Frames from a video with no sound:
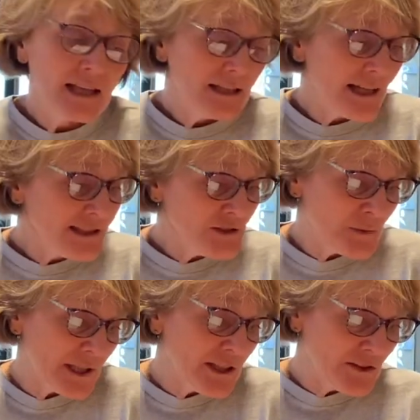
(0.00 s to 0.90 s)
Next
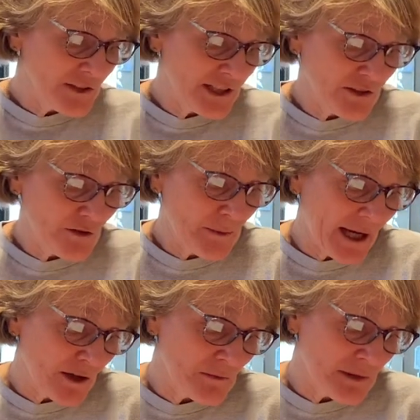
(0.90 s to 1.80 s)
week, you'll hear
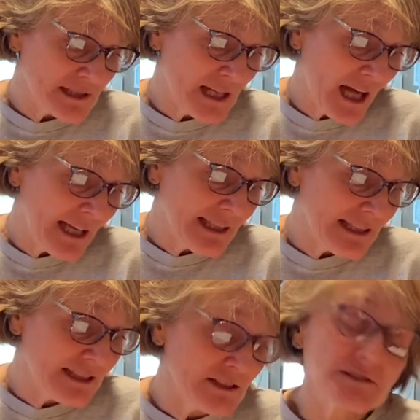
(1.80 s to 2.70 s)
about Miss
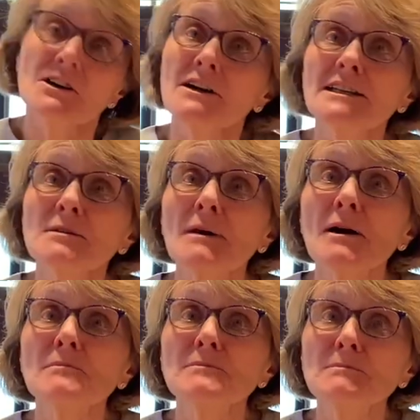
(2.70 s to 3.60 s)
Heidi talking
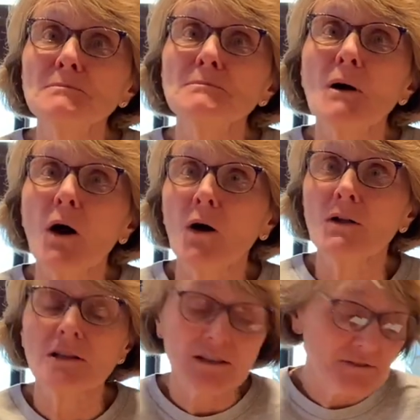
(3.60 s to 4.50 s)
about
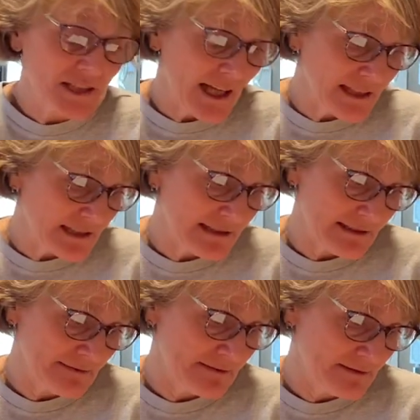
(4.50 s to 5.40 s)
Paul of Silas
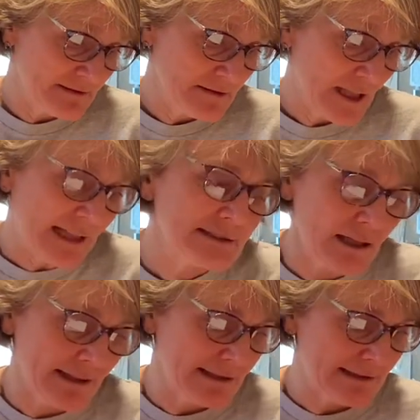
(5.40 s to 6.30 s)
and
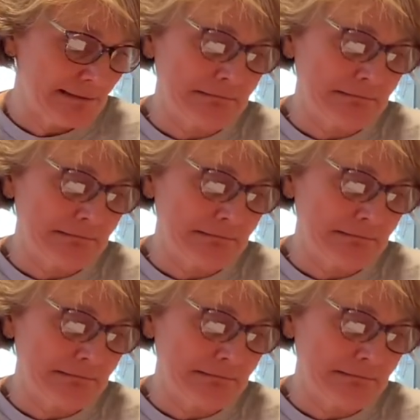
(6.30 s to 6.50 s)
Silas.